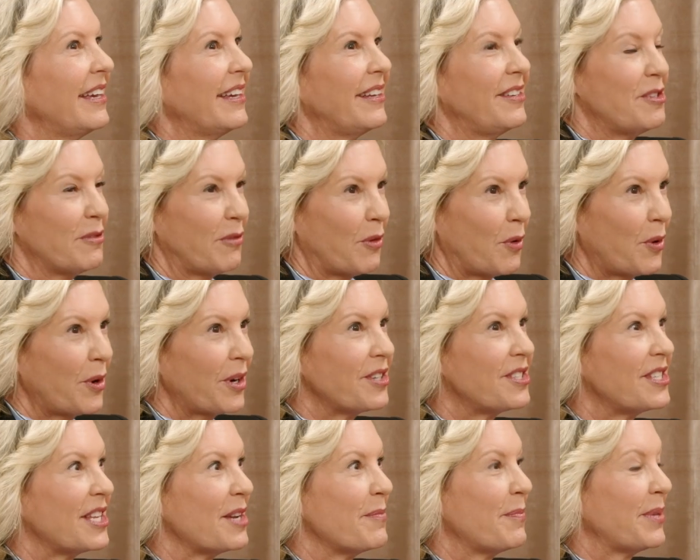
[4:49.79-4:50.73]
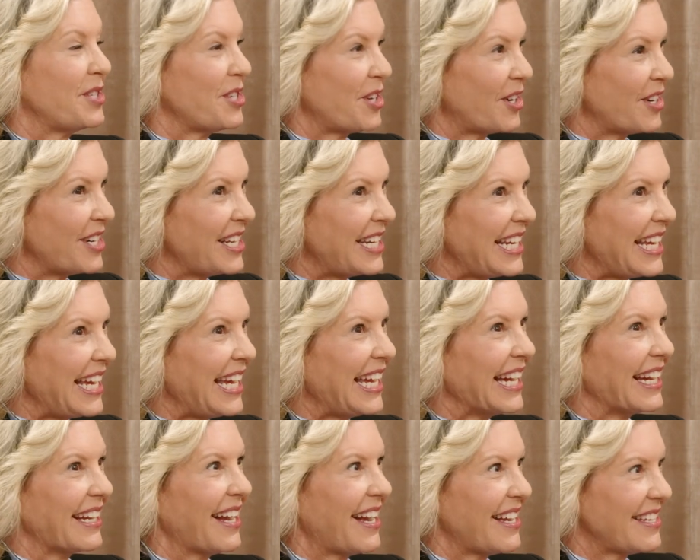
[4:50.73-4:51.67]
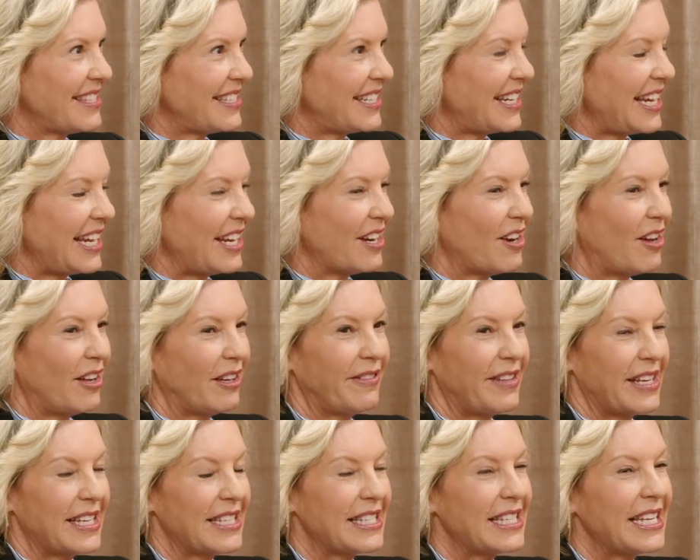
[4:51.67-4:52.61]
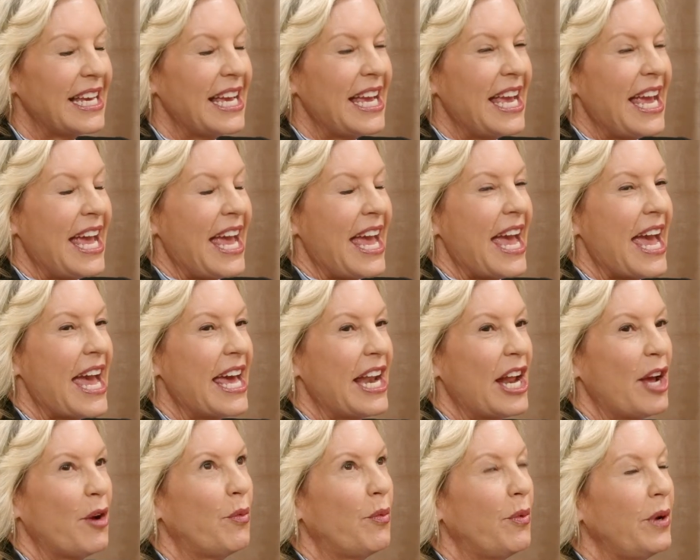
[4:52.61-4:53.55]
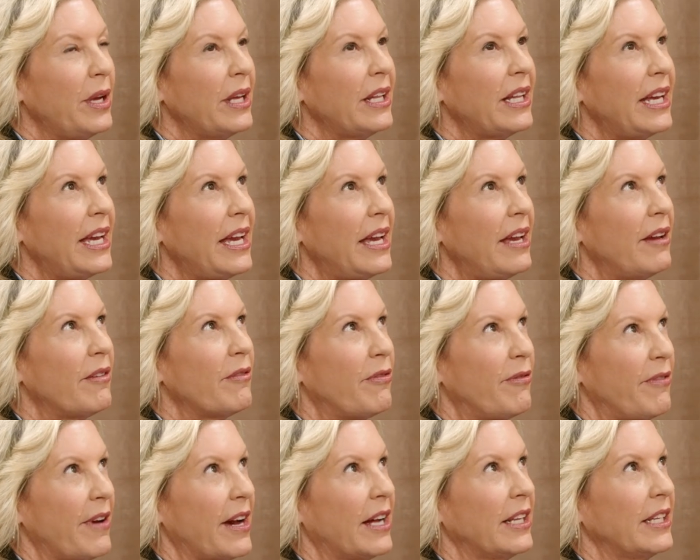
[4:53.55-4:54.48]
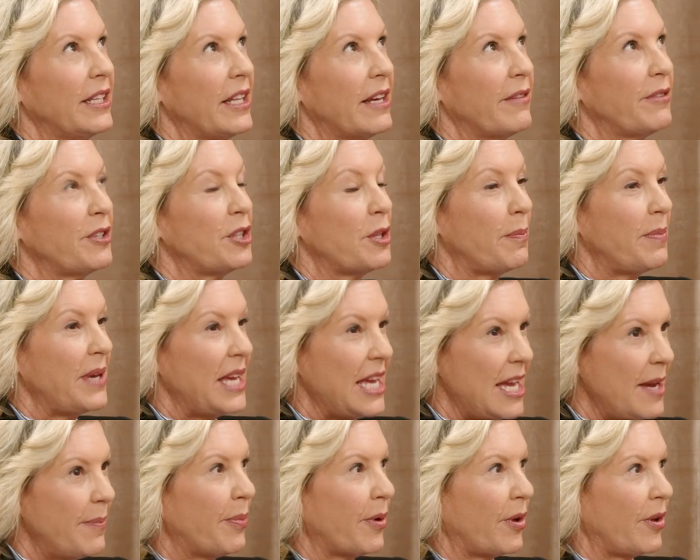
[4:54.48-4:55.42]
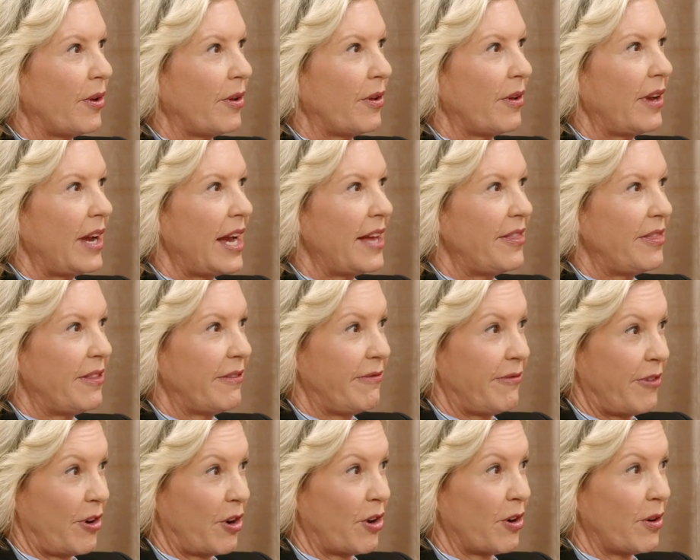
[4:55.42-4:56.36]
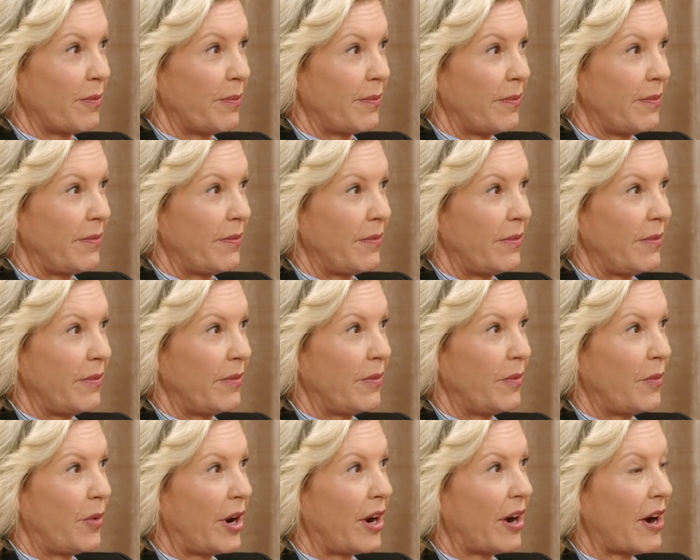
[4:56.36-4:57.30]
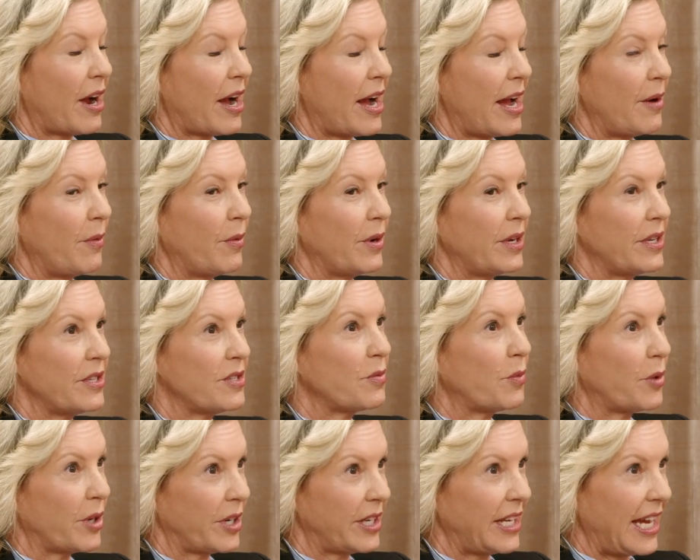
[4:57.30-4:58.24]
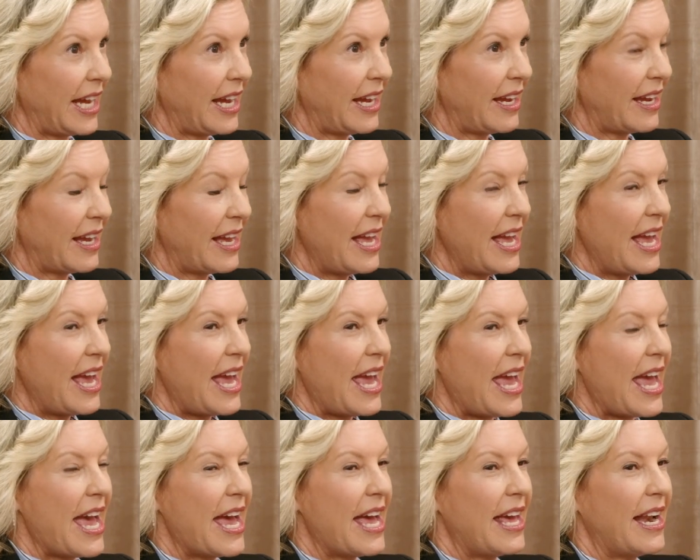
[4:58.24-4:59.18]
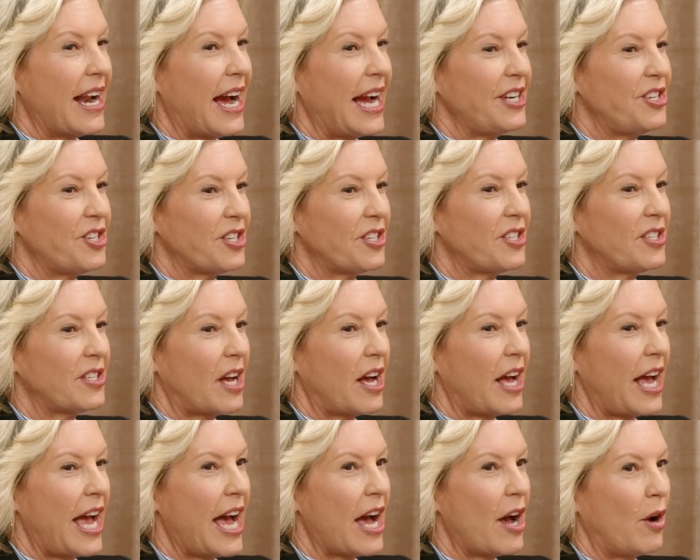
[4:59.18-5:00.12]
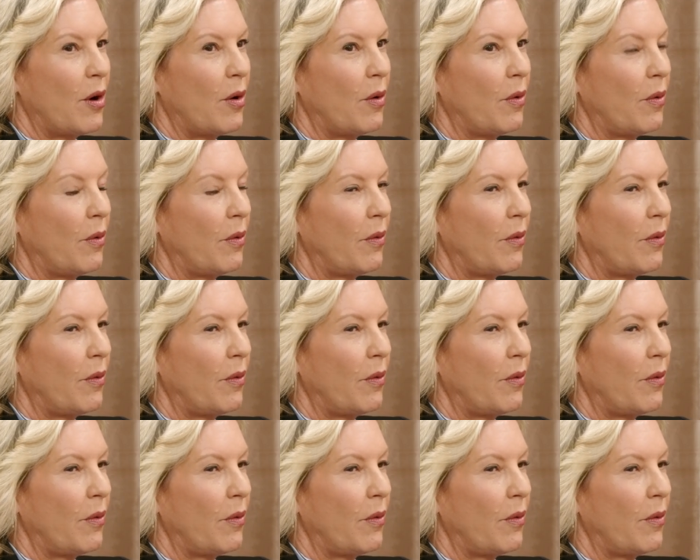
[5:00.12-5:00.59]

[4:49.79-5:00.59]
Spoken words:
divorce and paternity and custody and all of this. And I really fell in love with the people at the firm where I was working. and I just saw how